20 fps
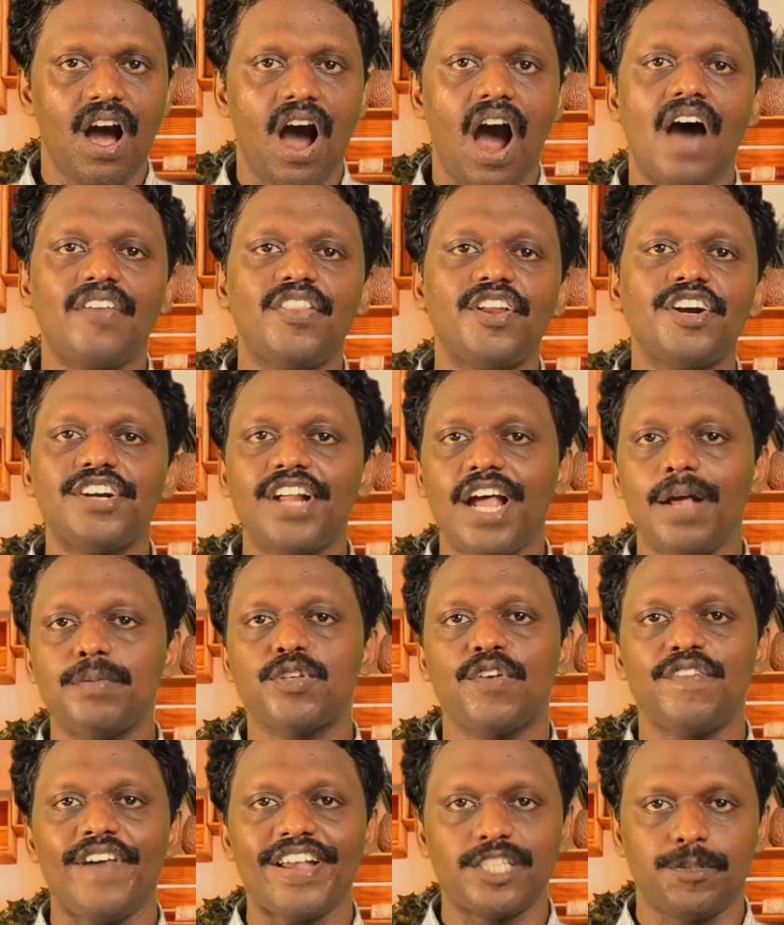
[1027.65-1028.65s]
Other types
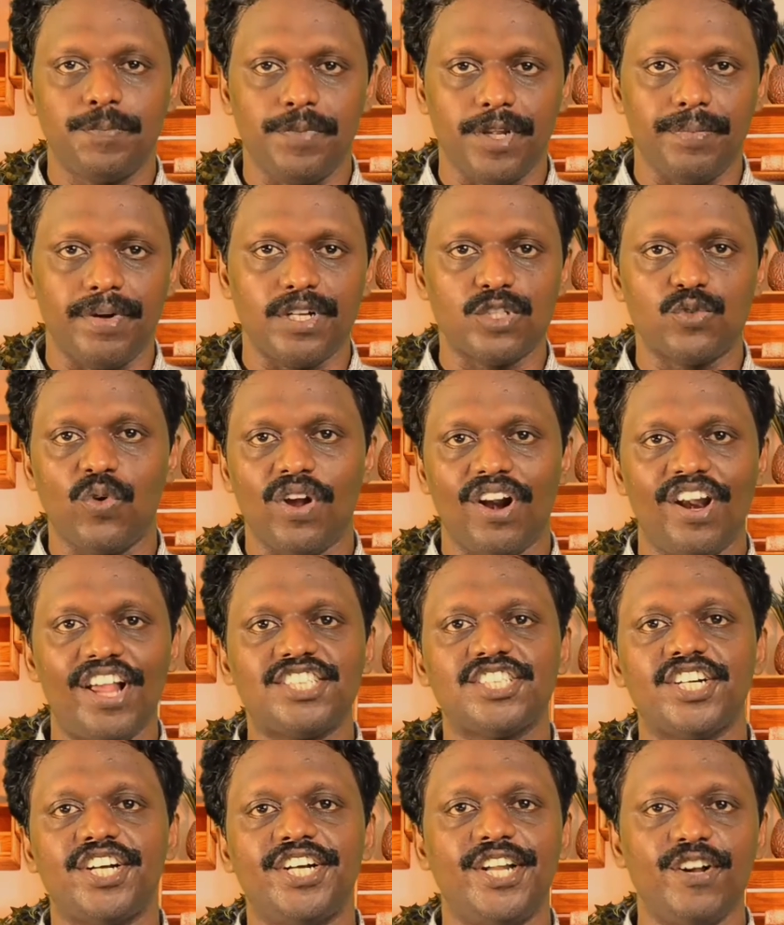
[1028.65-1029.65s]
of experiments were
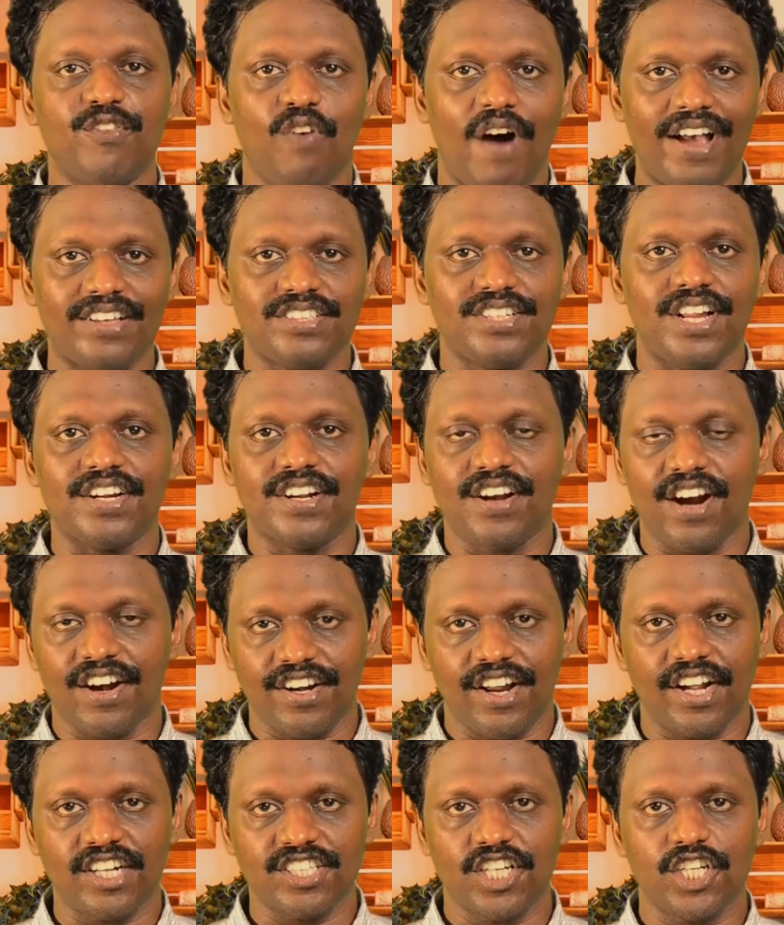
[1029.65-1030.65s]
later devised and
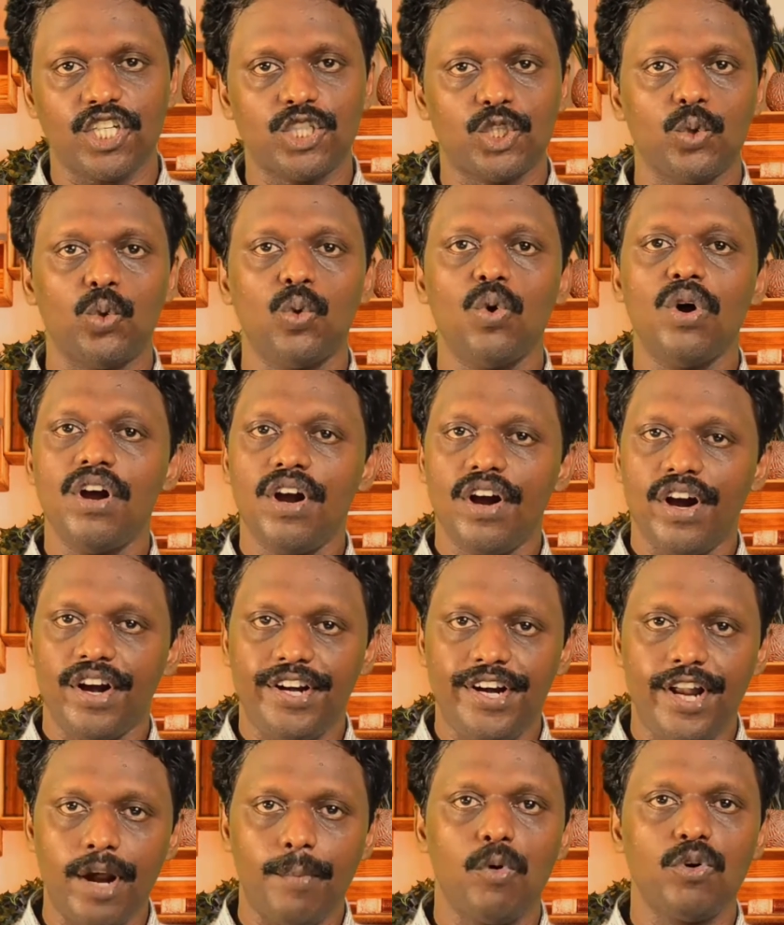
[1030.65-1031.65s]
conducted to
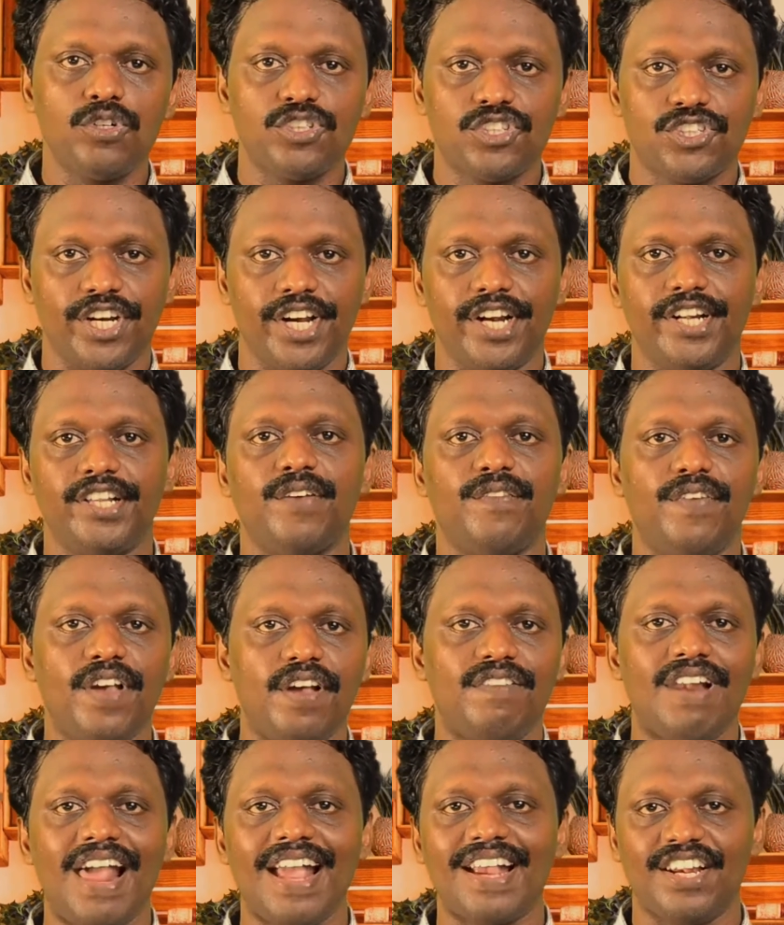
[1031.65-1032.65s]
demonstrate the
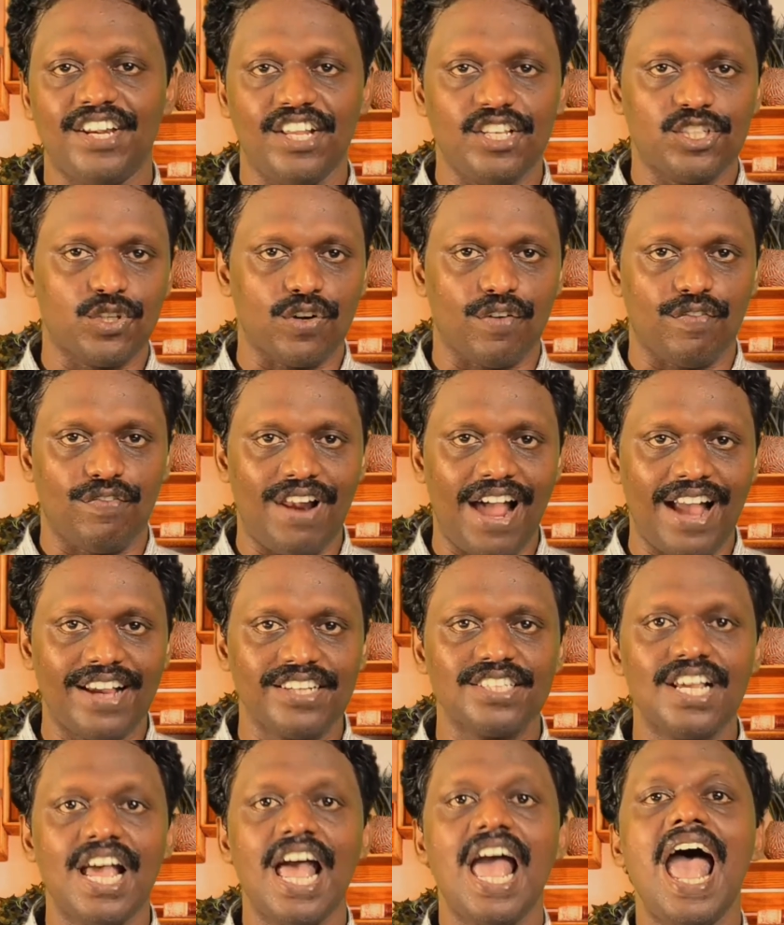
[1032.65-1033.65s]
wave-like nature of
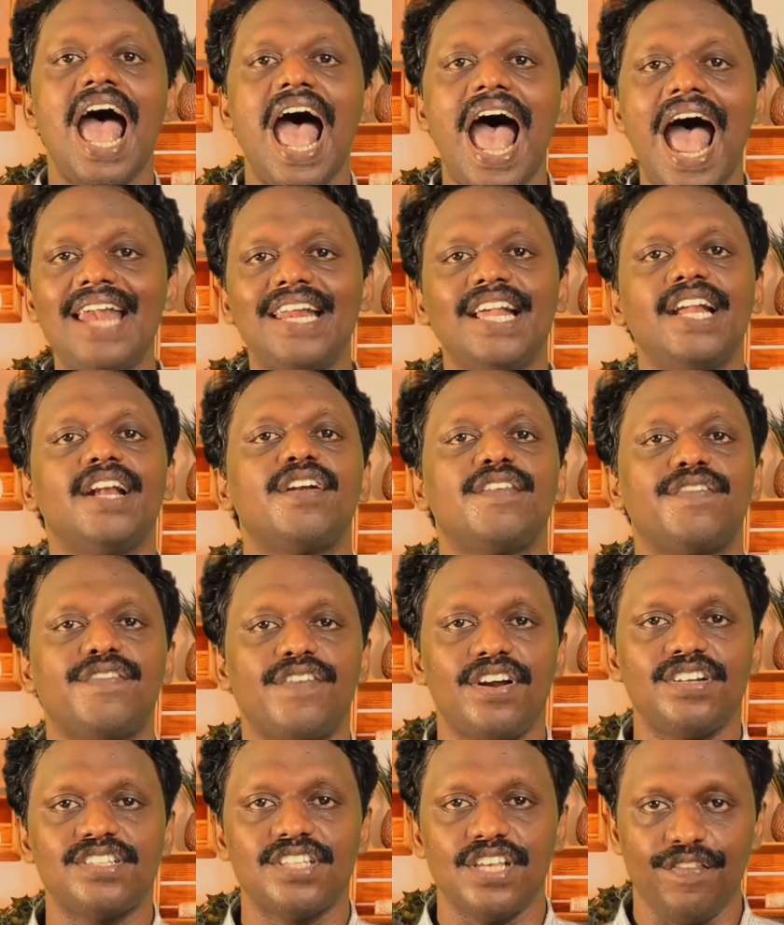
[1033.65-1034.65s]
light and
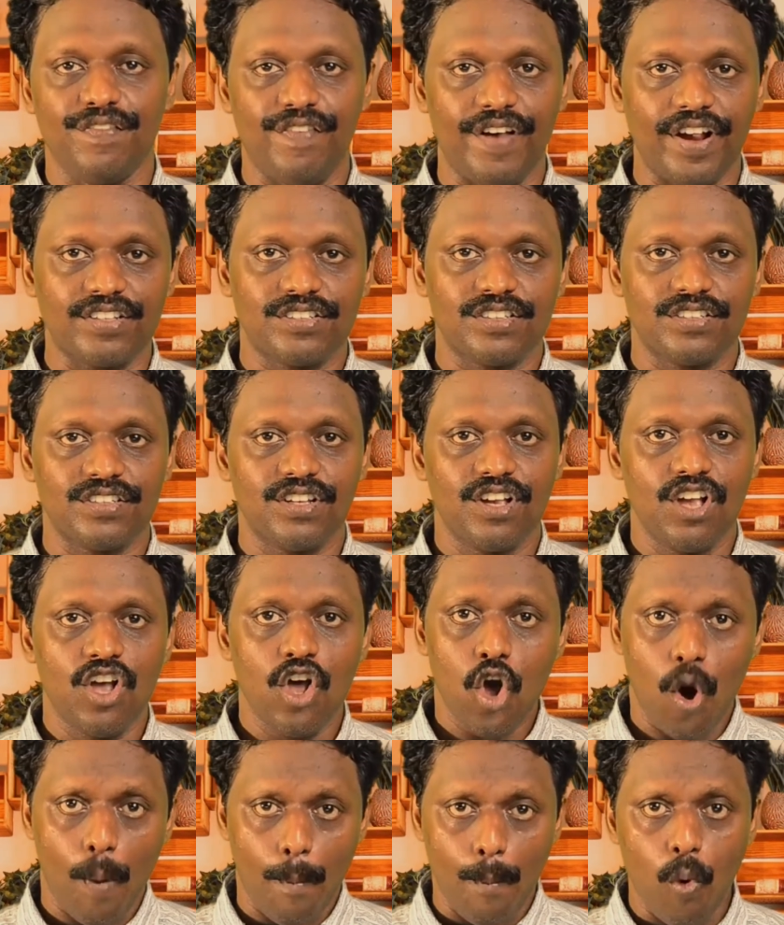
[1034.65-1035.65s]
interference effects.
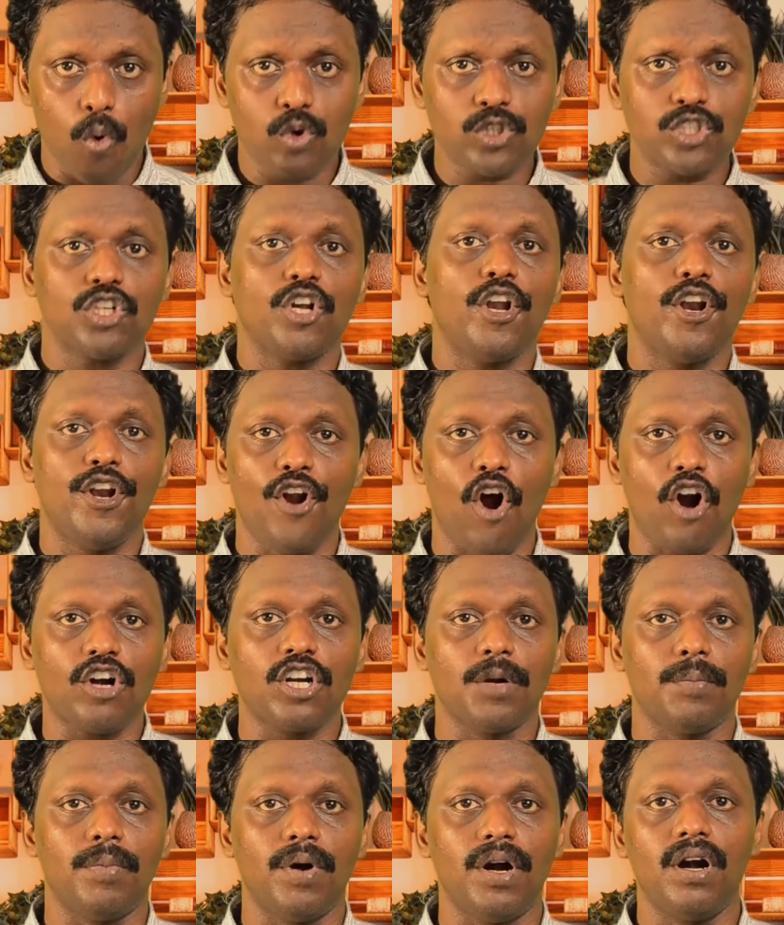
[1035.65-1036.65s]
Most
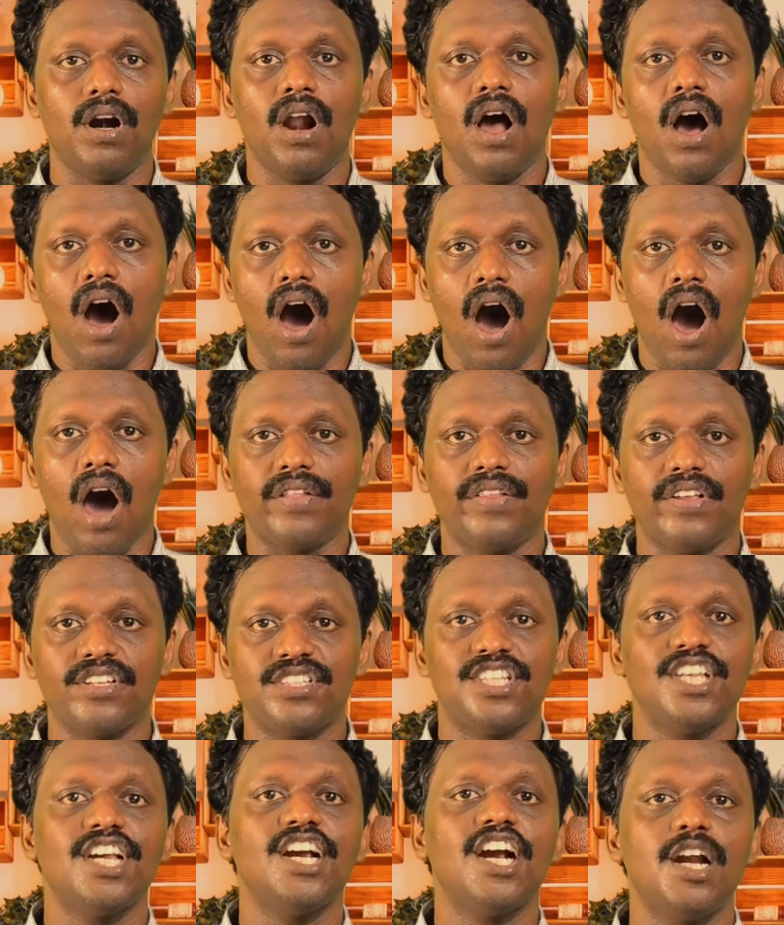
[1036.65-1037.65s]
notable are the
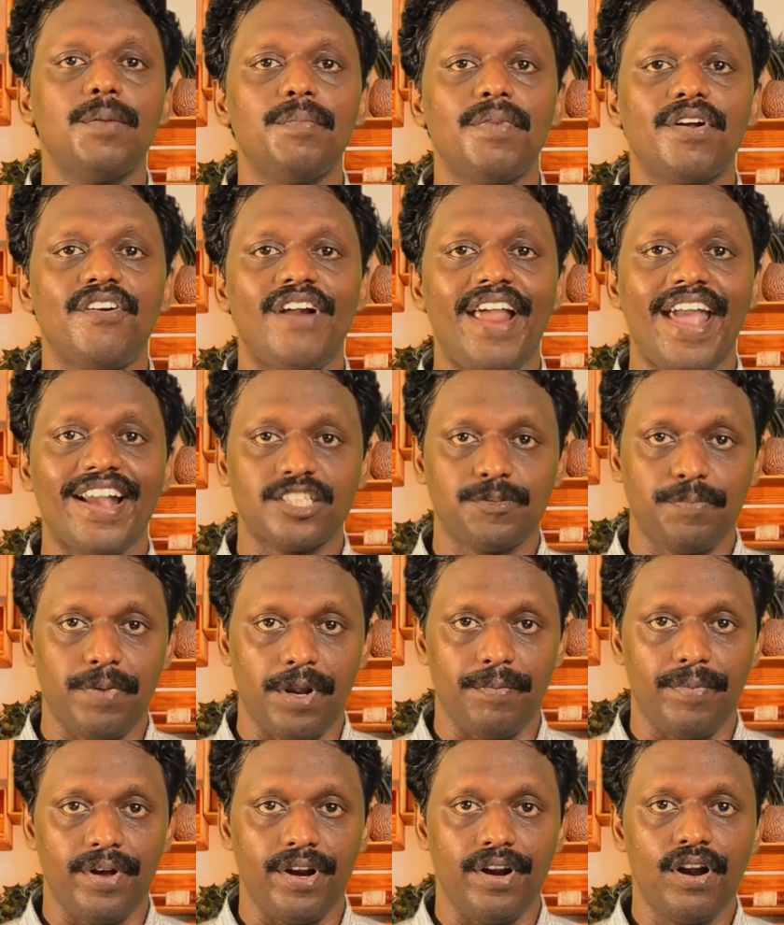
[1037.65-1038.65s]
single mirror
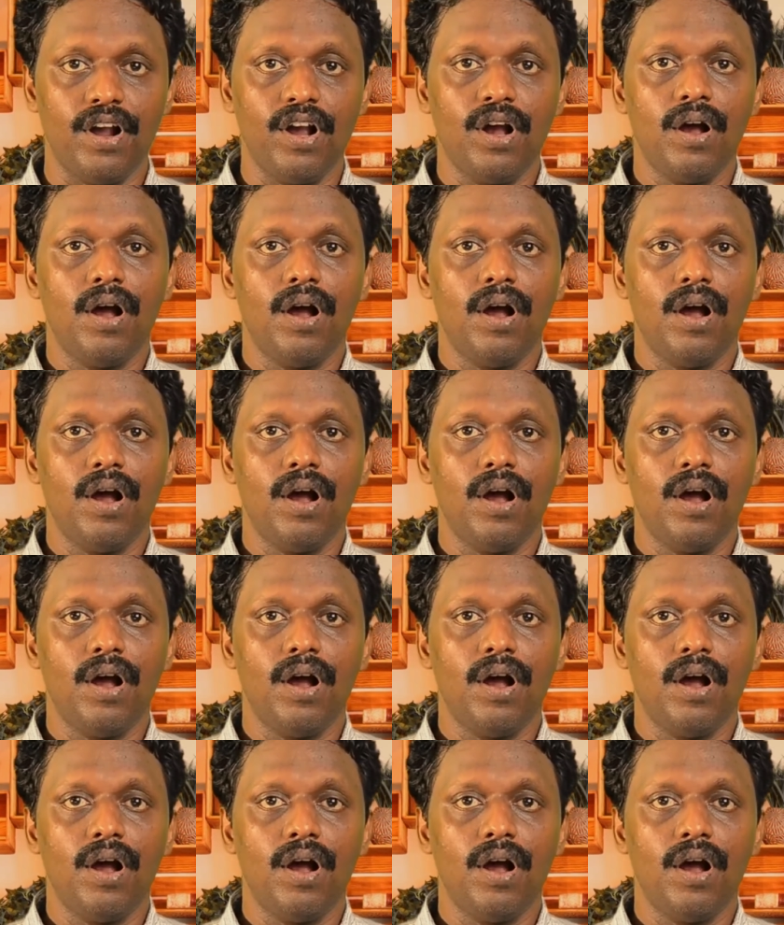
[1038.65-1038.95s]
experiment